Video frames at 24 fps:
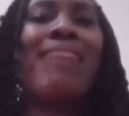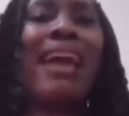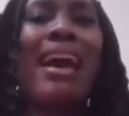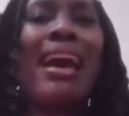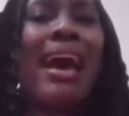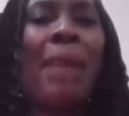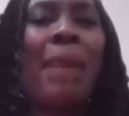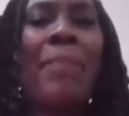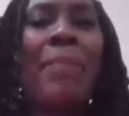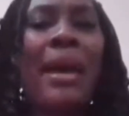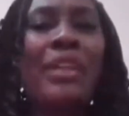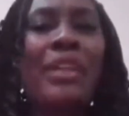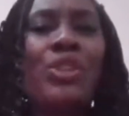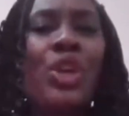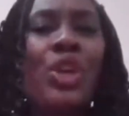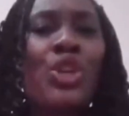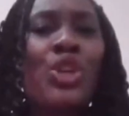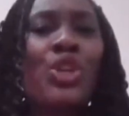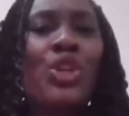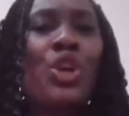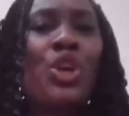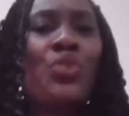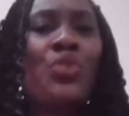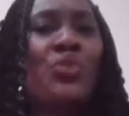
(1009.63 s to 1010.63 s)

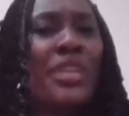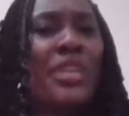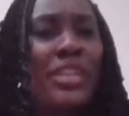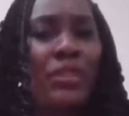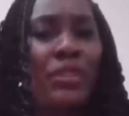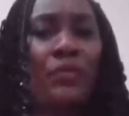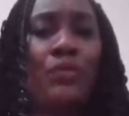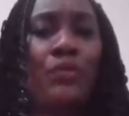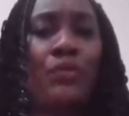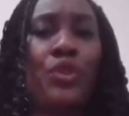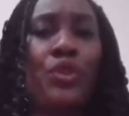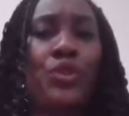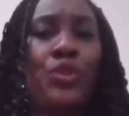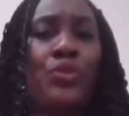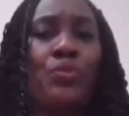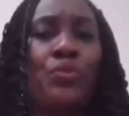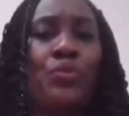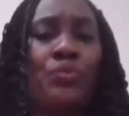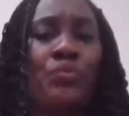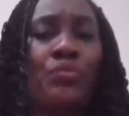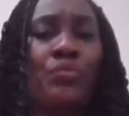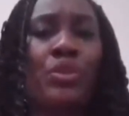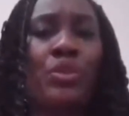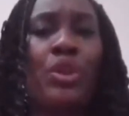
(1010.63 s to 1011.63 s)
abandon your reading for
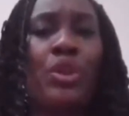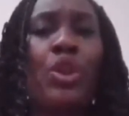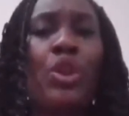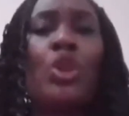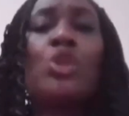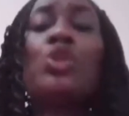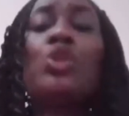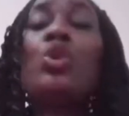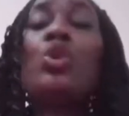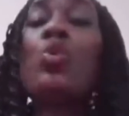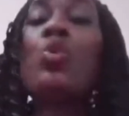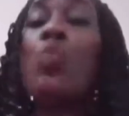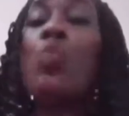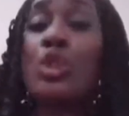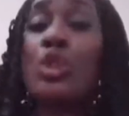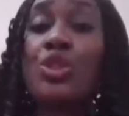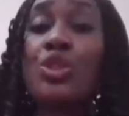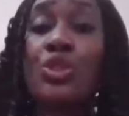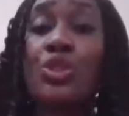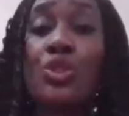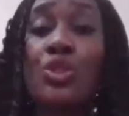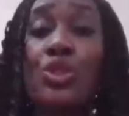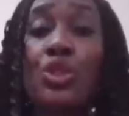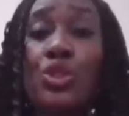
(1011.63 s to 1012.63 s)
you. So
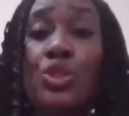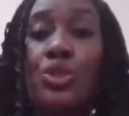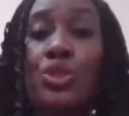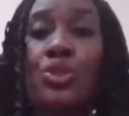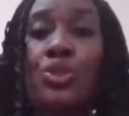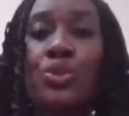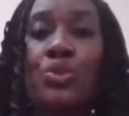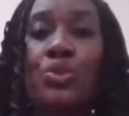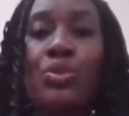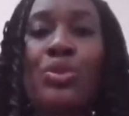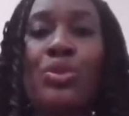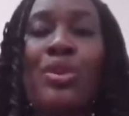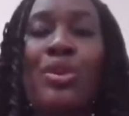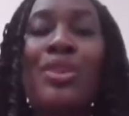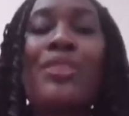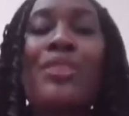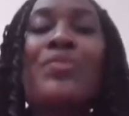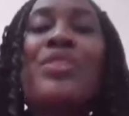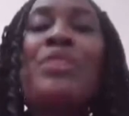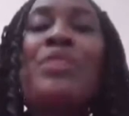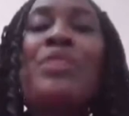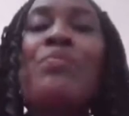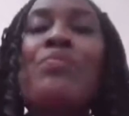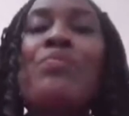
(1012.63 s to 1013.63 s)
what do?
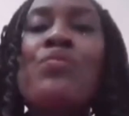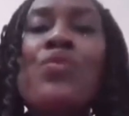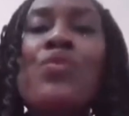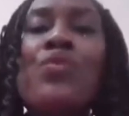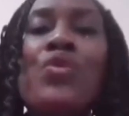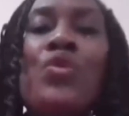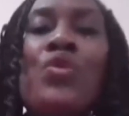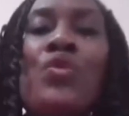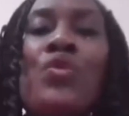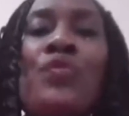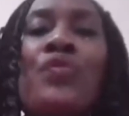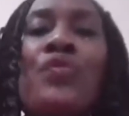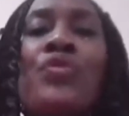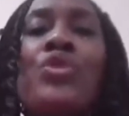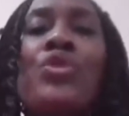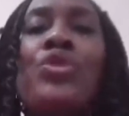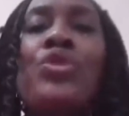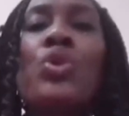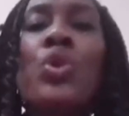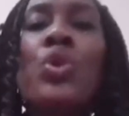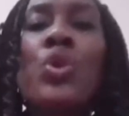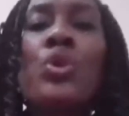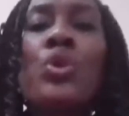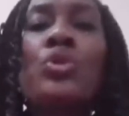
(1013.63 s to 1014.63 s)
Remove
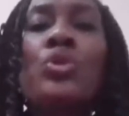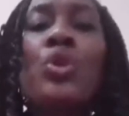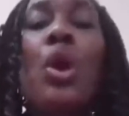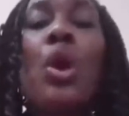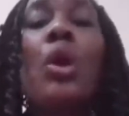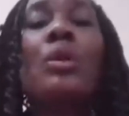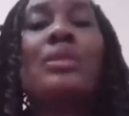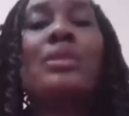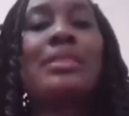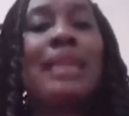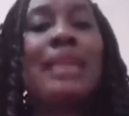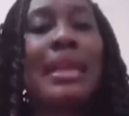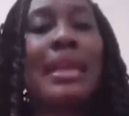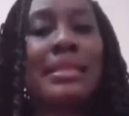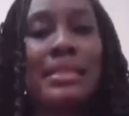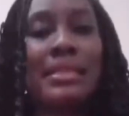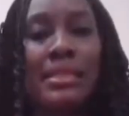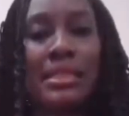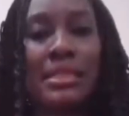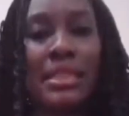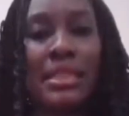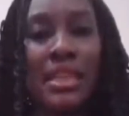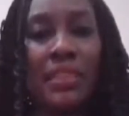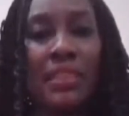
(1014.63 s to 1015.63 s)
those
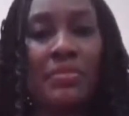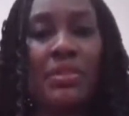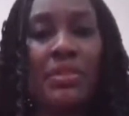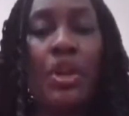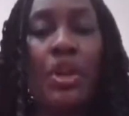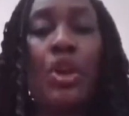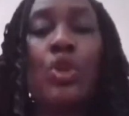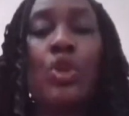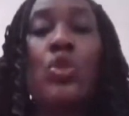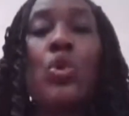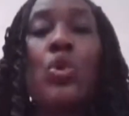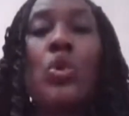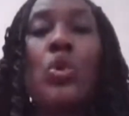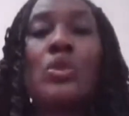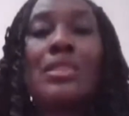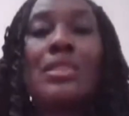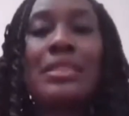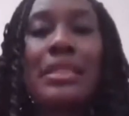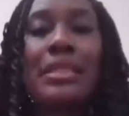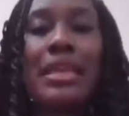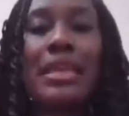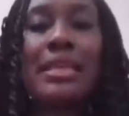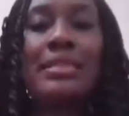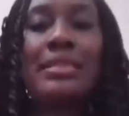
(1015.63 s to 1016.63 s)
alternatives, those
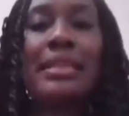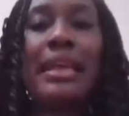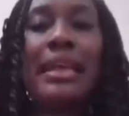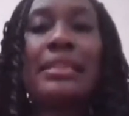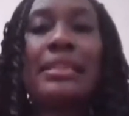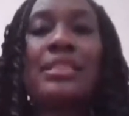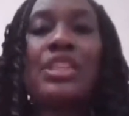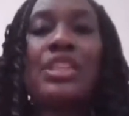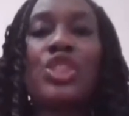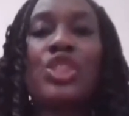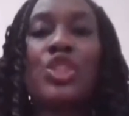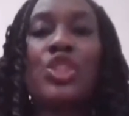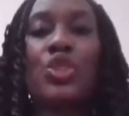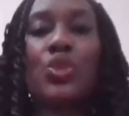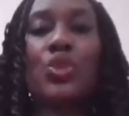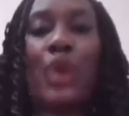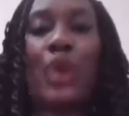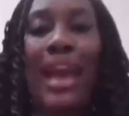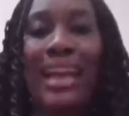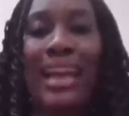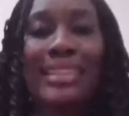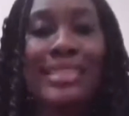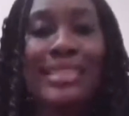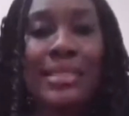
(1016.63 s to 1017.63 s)
things that
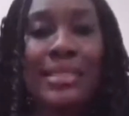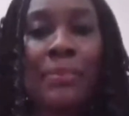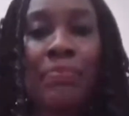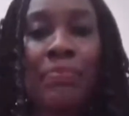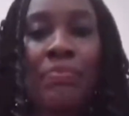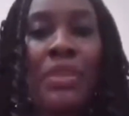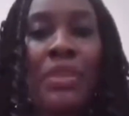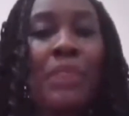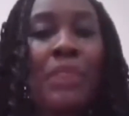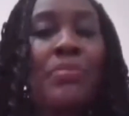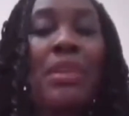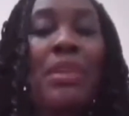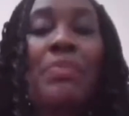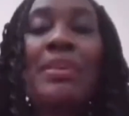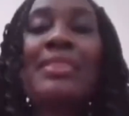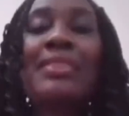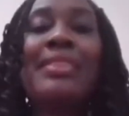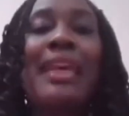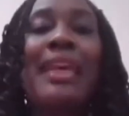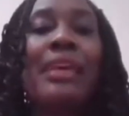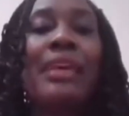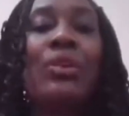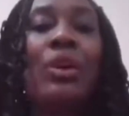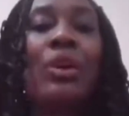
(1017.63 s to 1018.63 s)
distract. Maybe
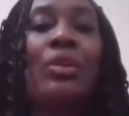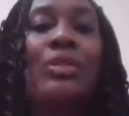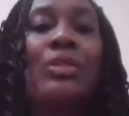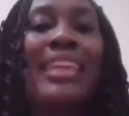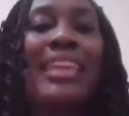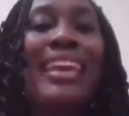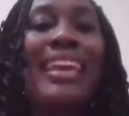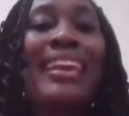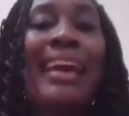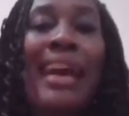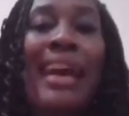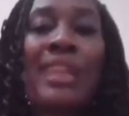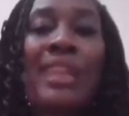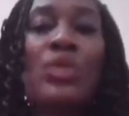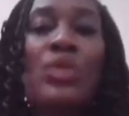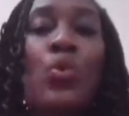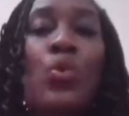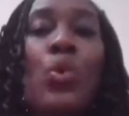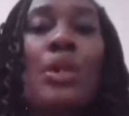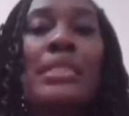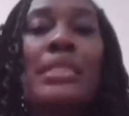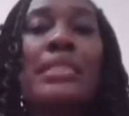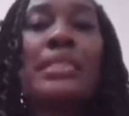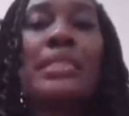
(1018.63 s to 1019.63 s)
they can't
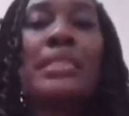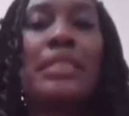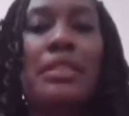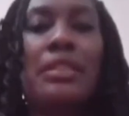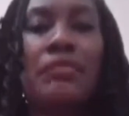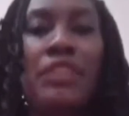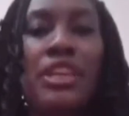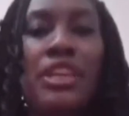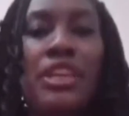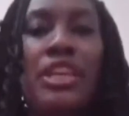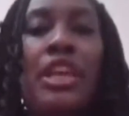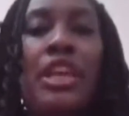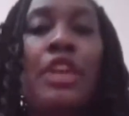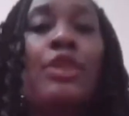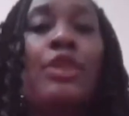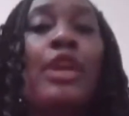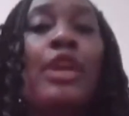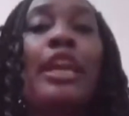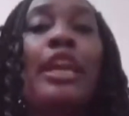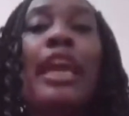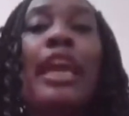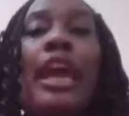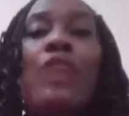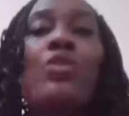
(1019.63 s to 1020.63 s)
watch TV,
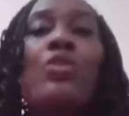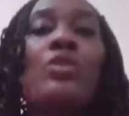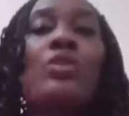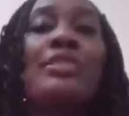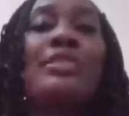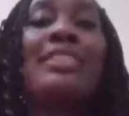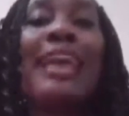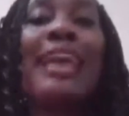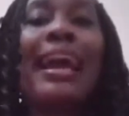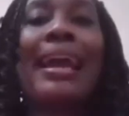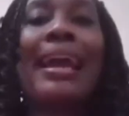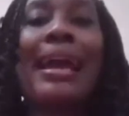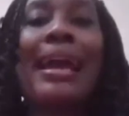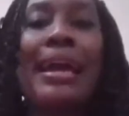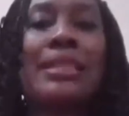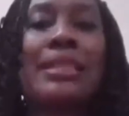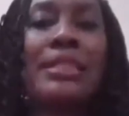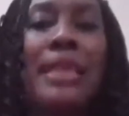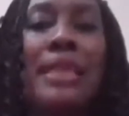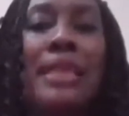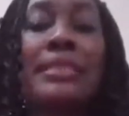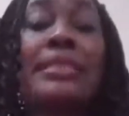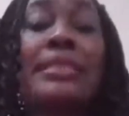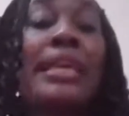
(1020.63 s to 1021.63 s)
they can't use their
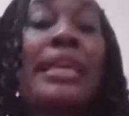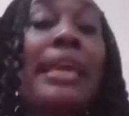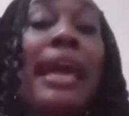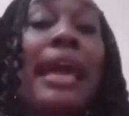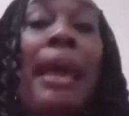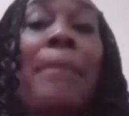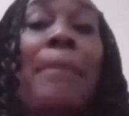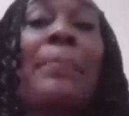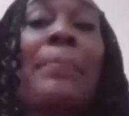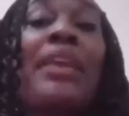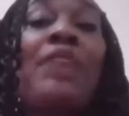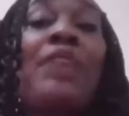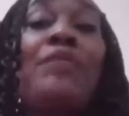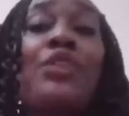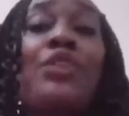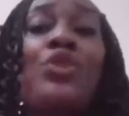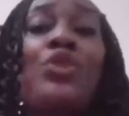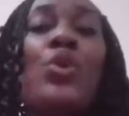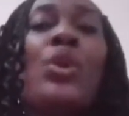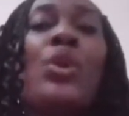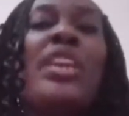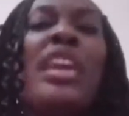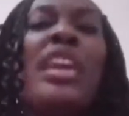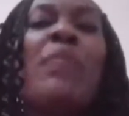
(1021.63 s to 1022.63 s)
gadgets, they can't play
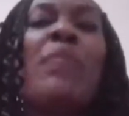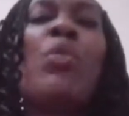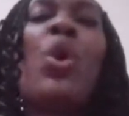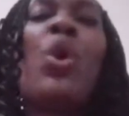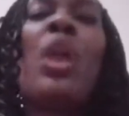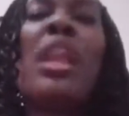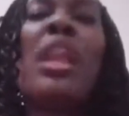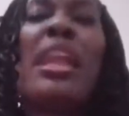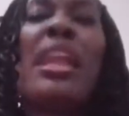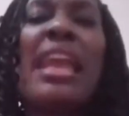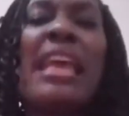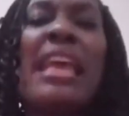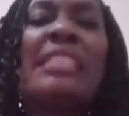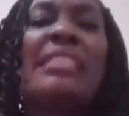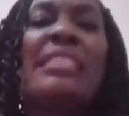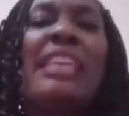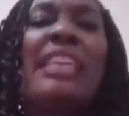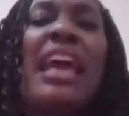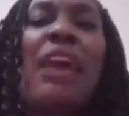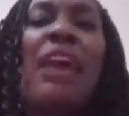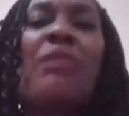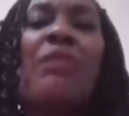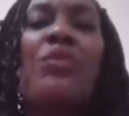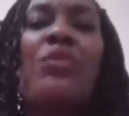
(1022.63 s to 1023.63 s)
video game unless they
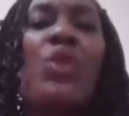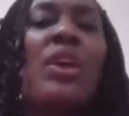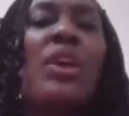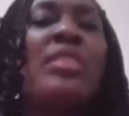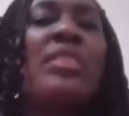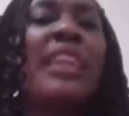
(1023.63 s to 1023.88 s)
have done